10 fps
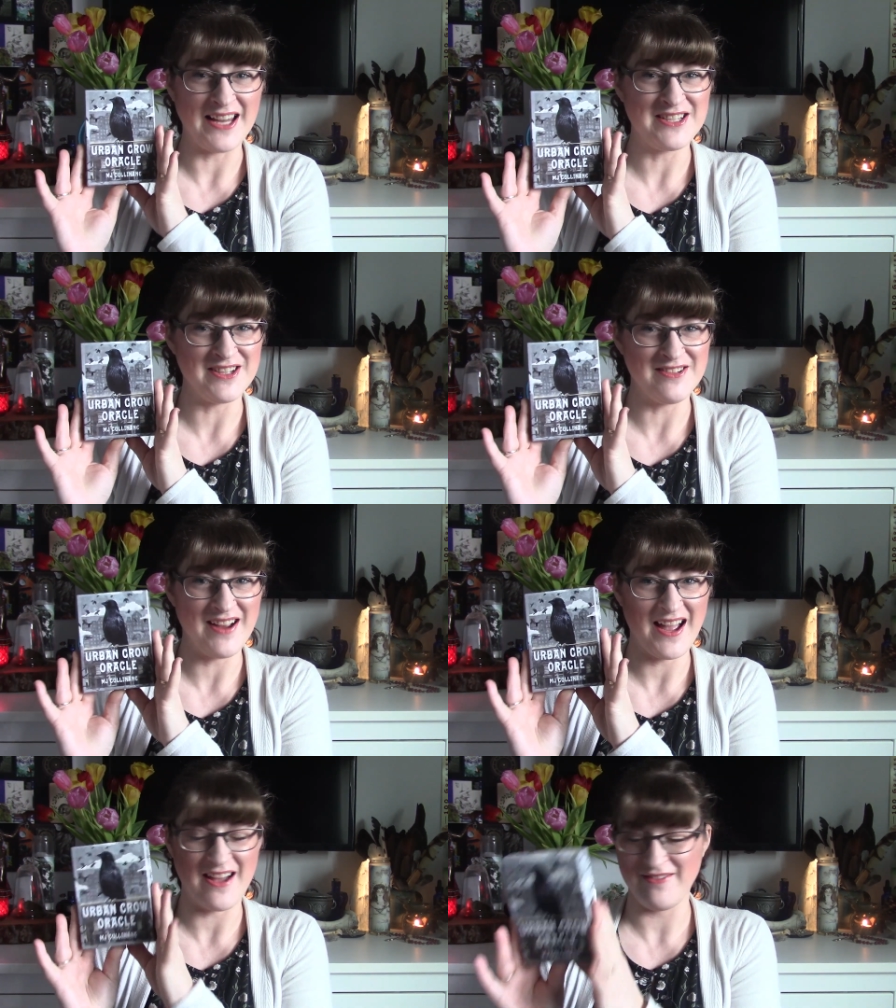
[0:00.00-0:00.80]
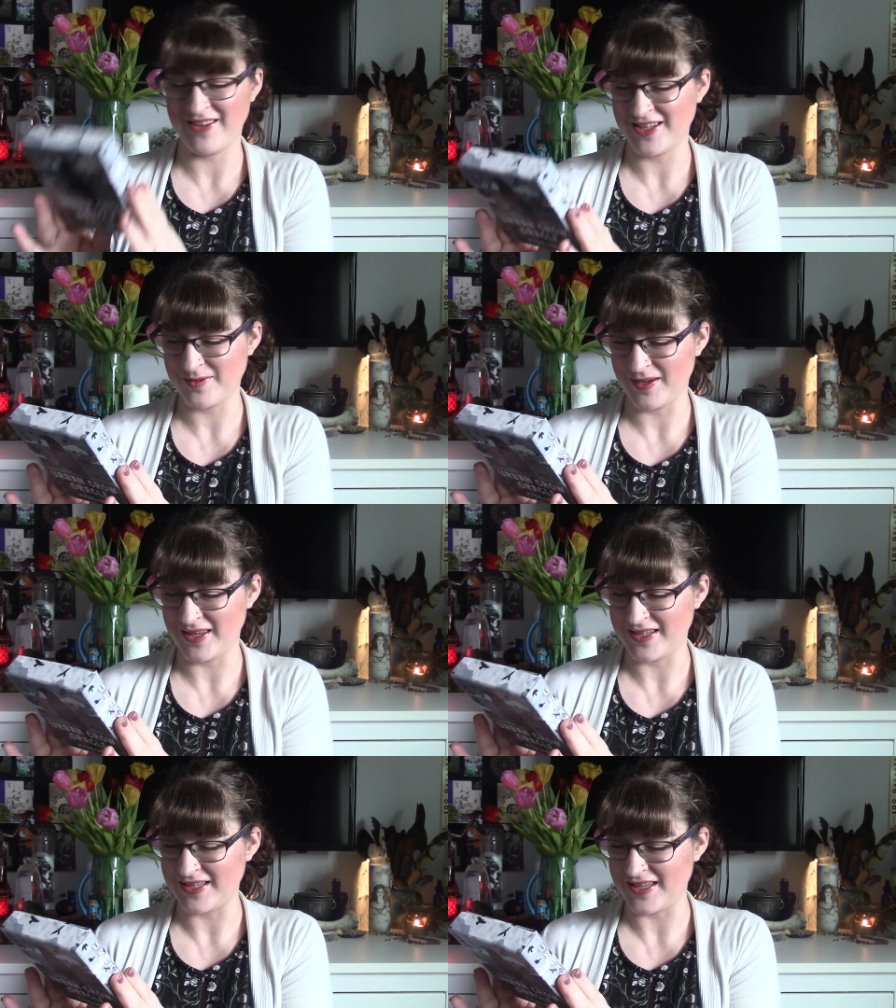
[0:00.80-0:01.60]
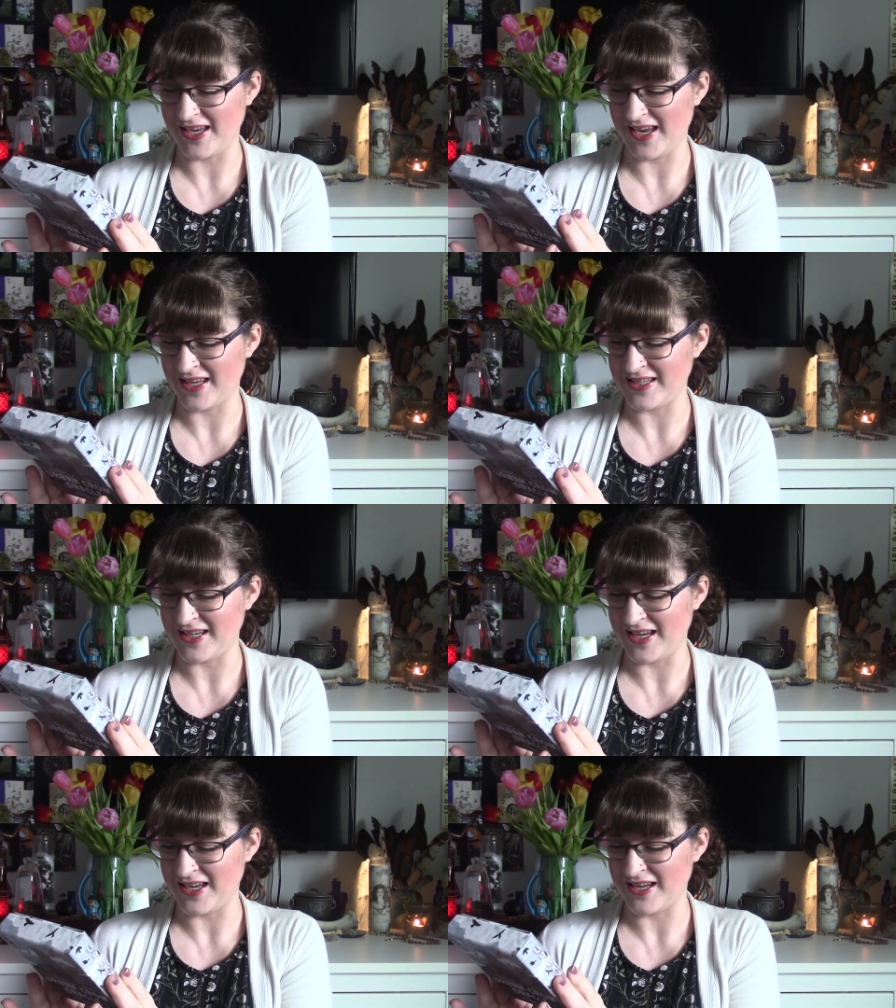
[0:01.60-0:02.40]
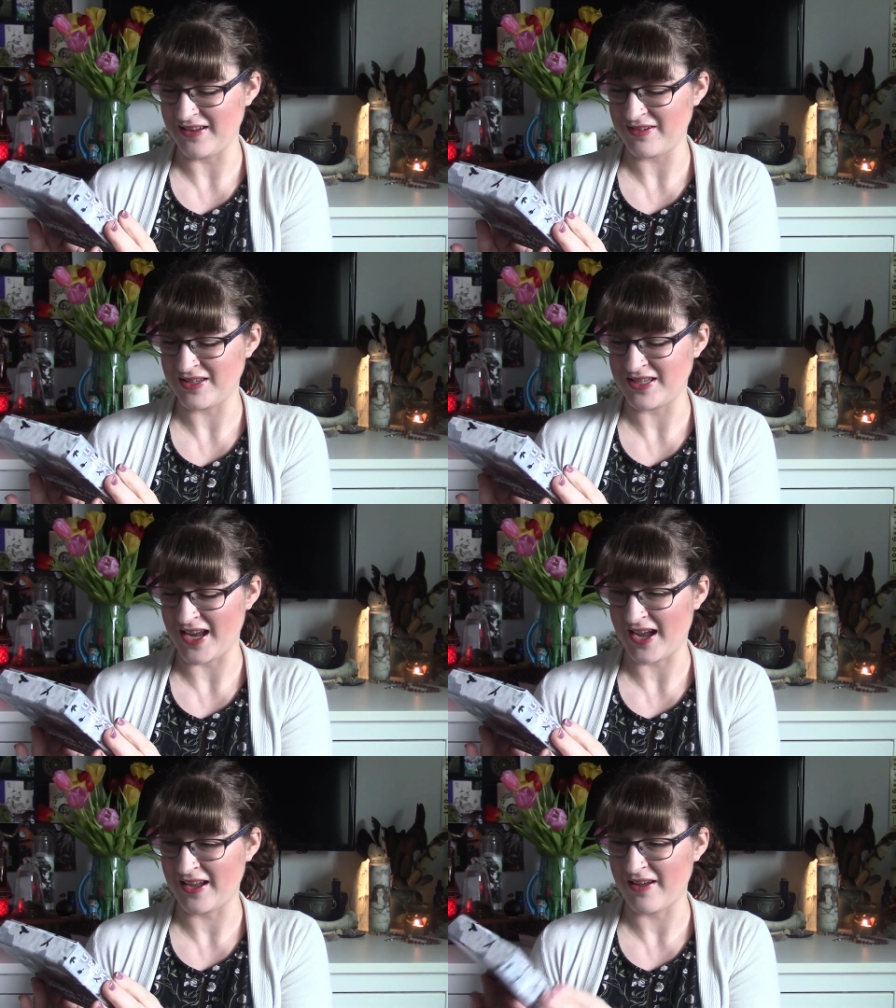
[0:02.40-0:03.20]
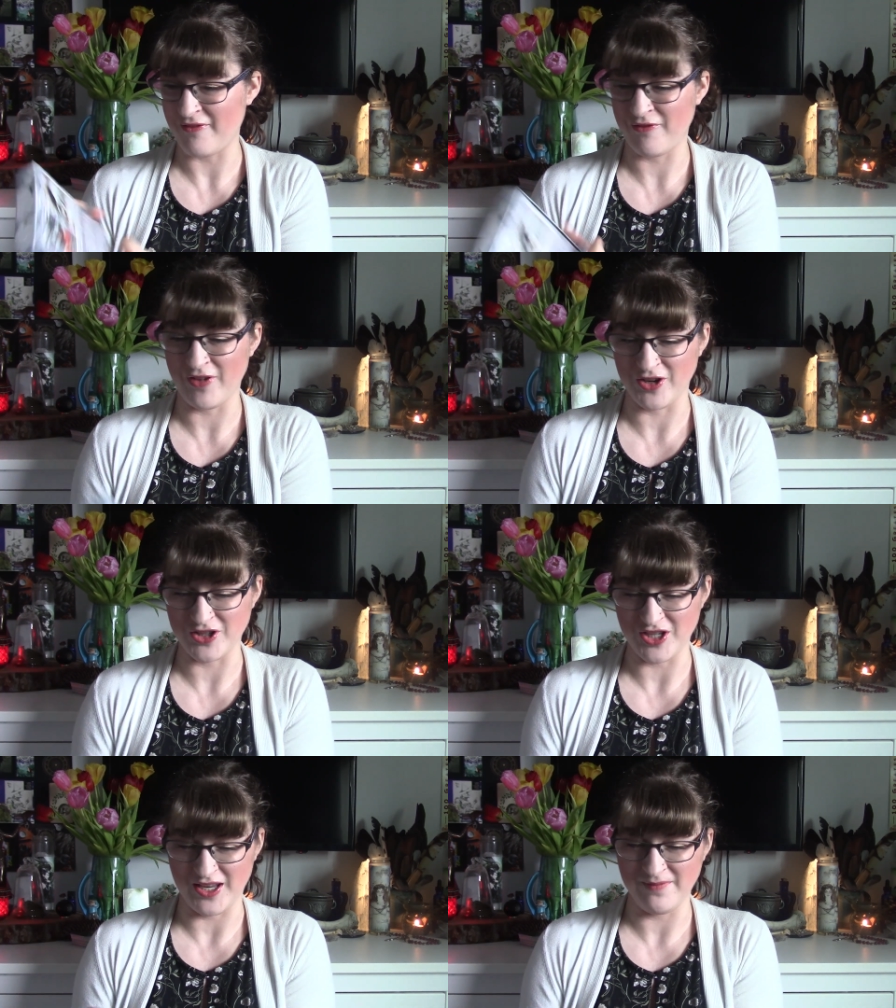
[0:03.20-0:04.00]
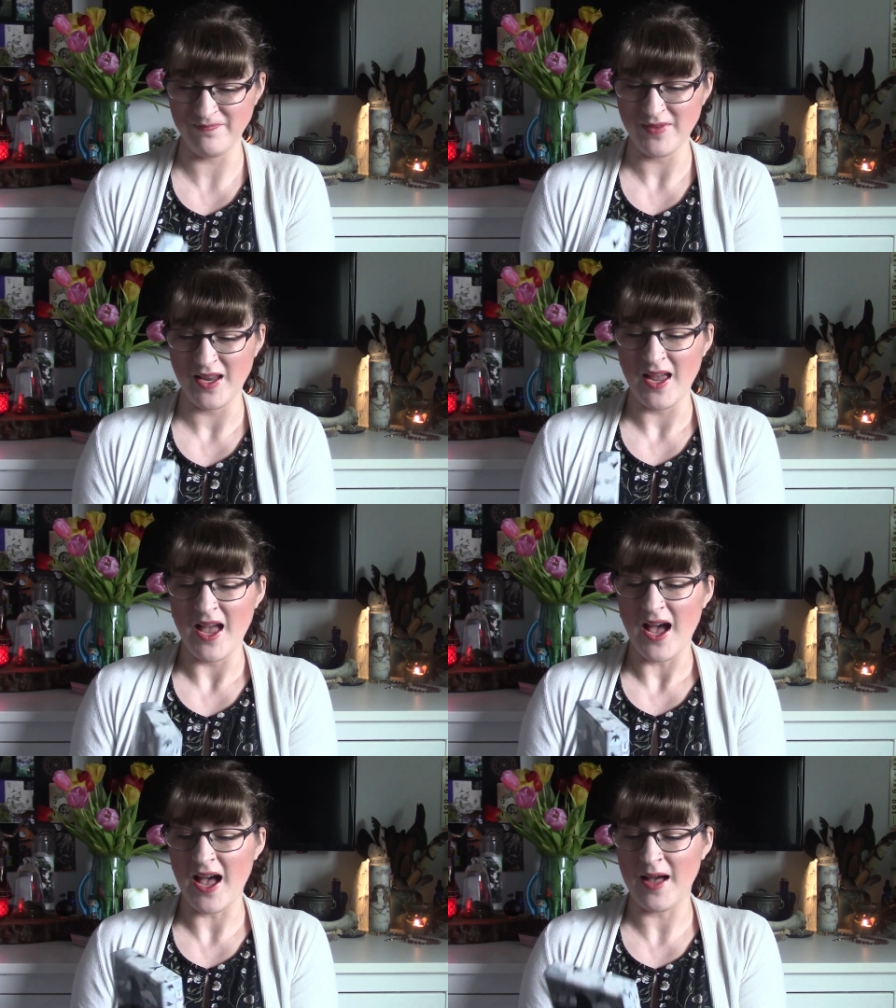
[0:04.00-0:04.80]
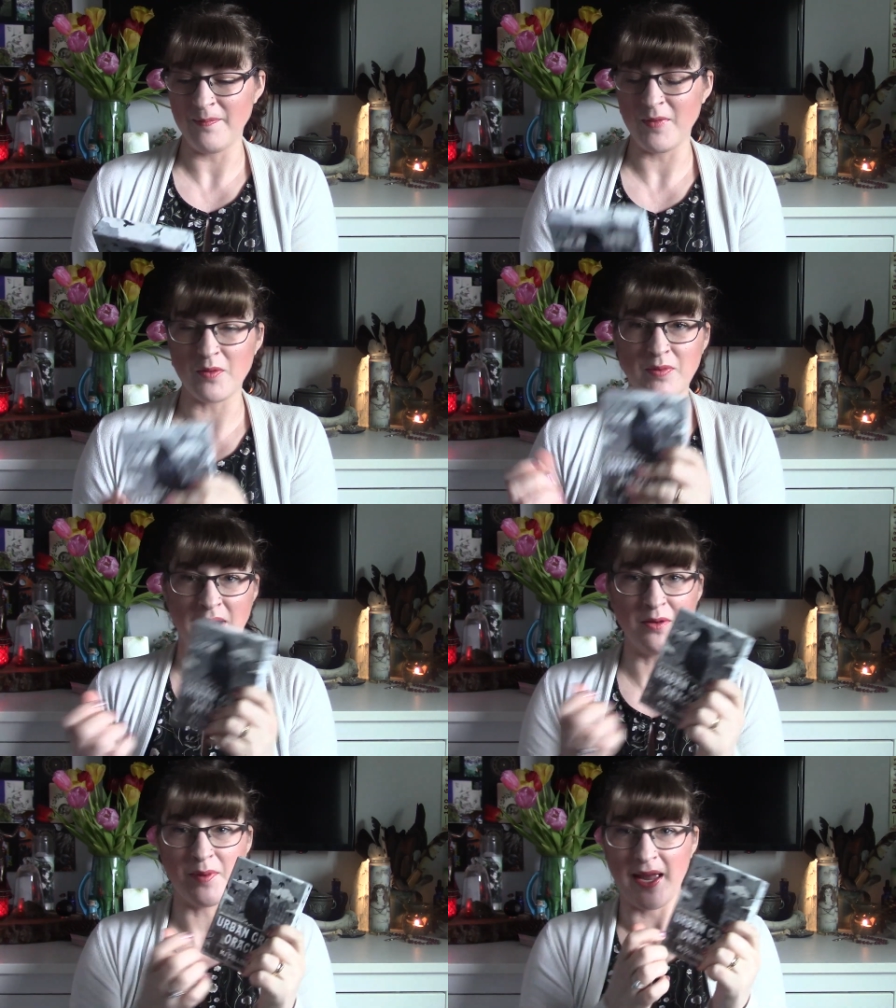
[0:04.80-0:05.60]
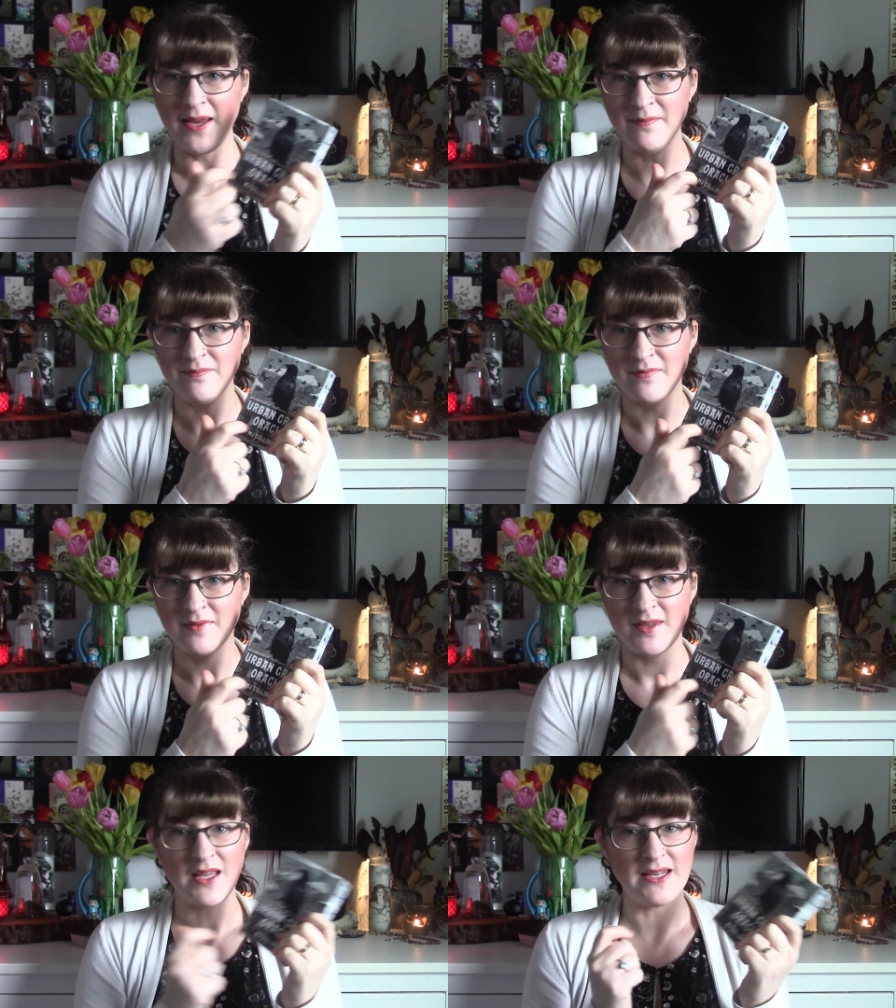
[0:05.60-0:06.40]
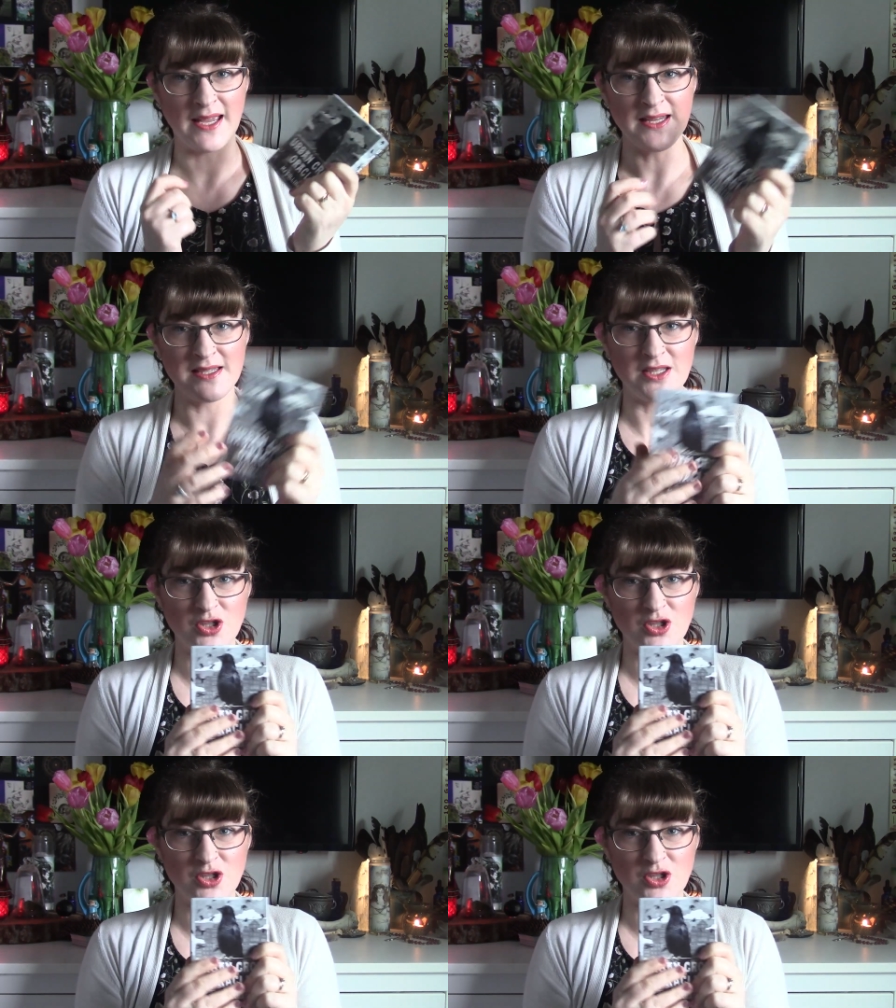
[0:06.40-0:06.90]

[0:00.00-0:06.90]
do have this one. This is the indie deck version. Right away, nice